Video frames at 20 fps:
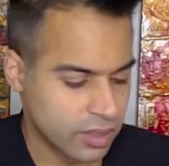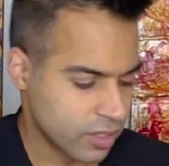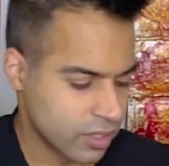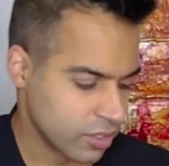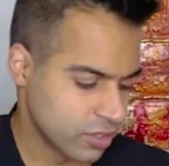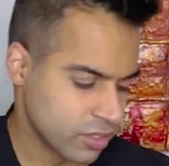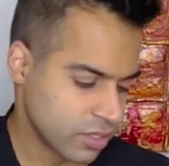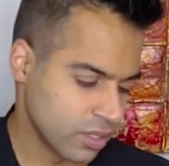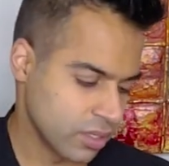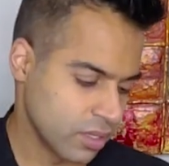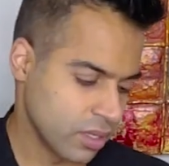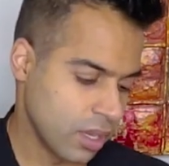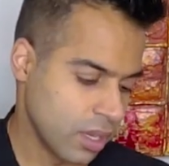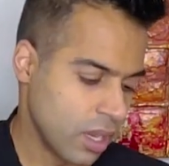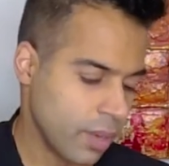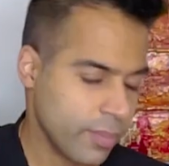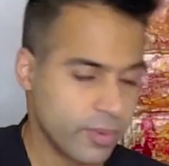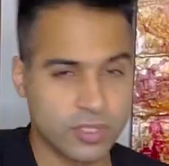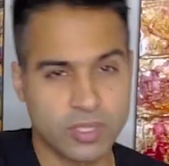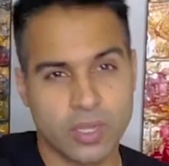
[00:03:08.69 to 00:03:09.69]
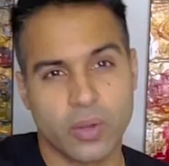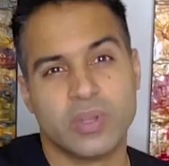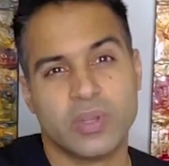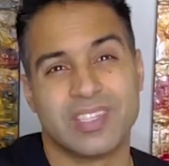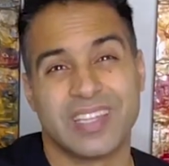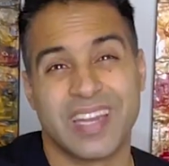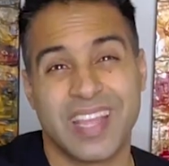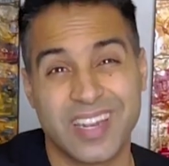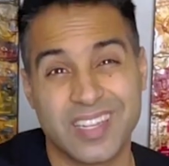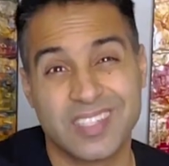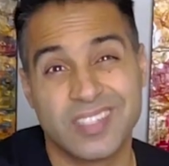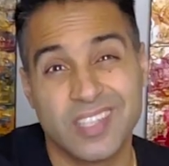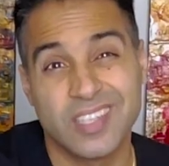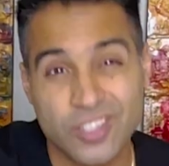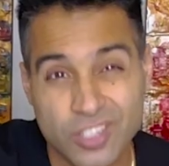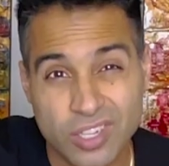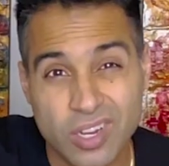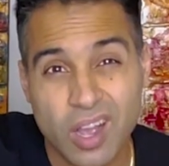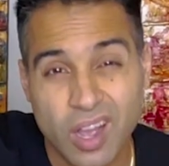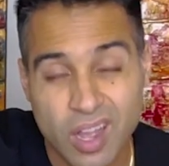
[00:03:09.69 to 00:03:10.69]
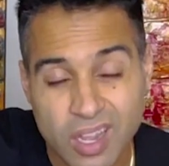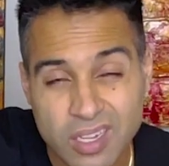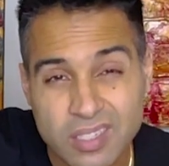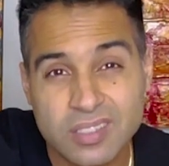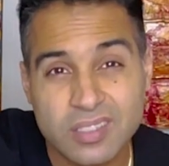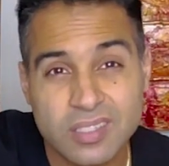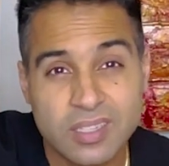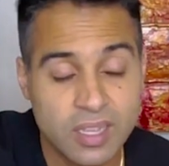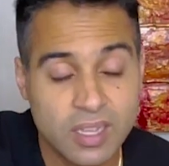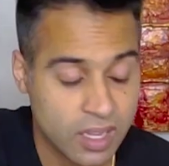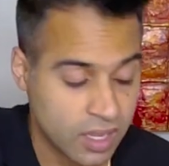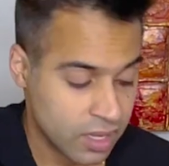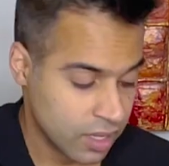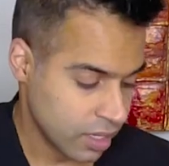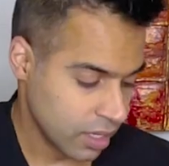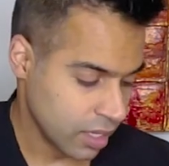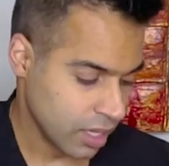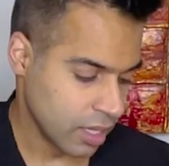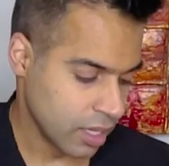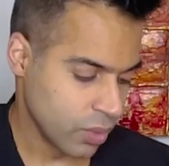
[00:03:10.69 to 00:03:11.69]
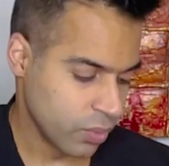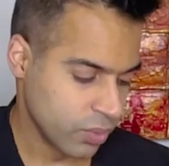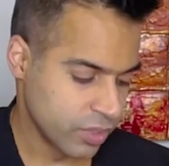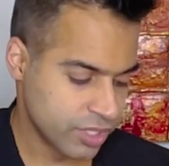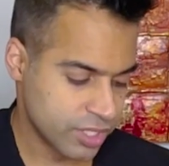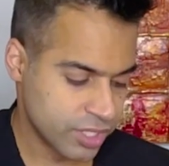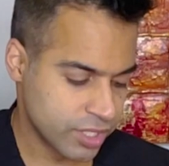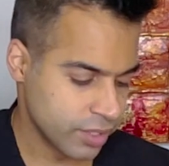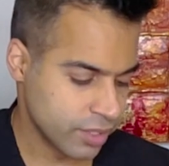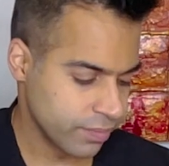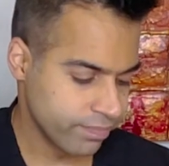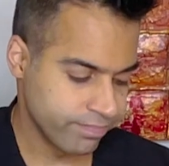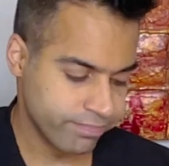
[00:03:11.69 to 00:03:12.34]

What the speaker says: There's almost always an anesthesia cost, which